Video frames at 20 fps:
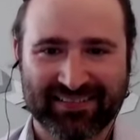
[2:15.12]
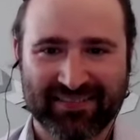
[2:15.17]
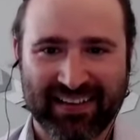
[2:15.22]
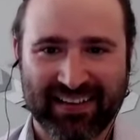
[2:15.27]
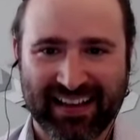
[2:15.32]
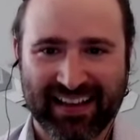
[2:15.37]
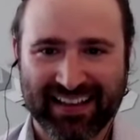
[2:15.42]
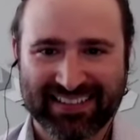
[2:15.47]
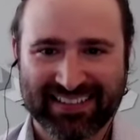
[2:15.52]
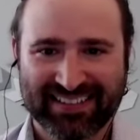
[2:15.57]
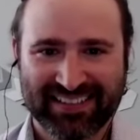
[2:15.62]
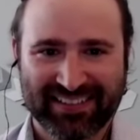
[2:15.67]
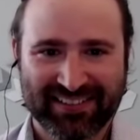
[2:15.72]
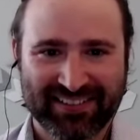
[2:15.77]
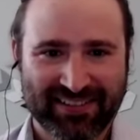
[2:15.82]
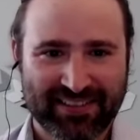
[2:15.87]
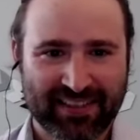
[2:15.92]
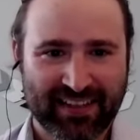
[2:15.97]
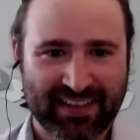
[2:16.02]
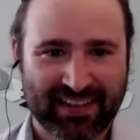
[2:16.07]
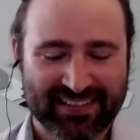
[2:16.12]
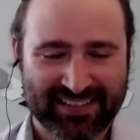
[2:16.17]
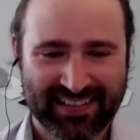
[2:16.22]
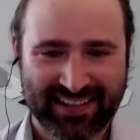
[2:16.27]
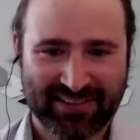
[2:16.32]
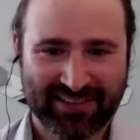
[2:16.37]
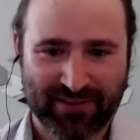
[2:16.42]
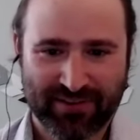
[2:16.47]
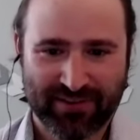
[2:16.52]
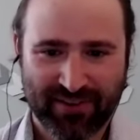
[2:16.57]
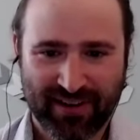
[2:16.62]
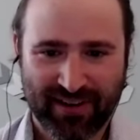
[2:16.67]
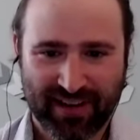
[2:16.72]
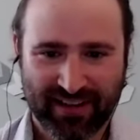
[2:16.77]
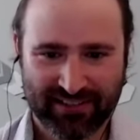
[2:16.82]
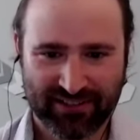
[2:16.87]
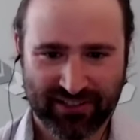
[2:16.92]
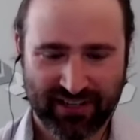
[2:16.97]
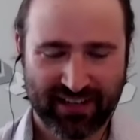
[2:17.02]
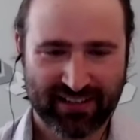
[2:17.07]
guess the good thing is I don't know how to
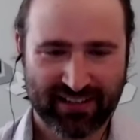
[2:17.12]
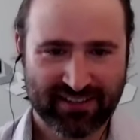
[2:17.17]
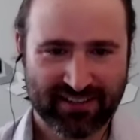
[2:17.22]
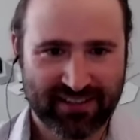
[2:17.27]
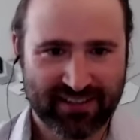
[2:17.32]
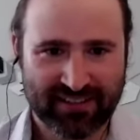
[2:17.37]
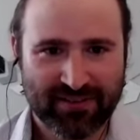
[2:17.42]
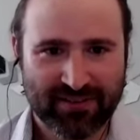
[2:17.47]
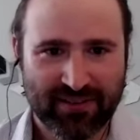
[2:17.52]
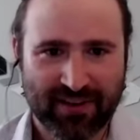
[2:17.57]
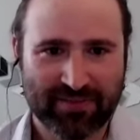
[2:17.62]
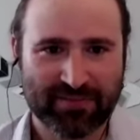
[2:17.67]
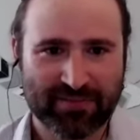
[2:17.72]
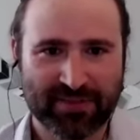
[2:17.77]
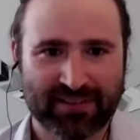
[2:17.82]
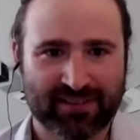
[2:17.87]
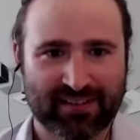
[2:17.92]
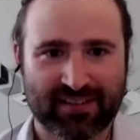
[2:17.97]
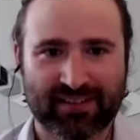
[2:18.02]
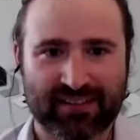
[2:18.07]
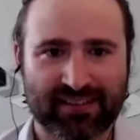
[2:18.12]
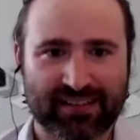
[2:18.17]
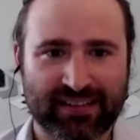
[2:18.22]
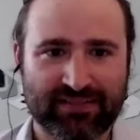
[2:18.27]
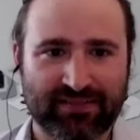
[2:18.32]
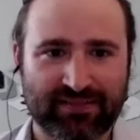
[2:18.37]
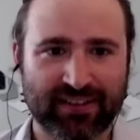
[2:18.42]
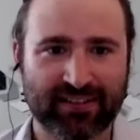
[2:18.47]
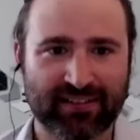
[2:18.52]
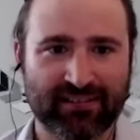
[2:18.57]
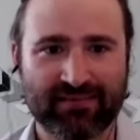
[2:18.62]
change it, so I'm just going to leave it.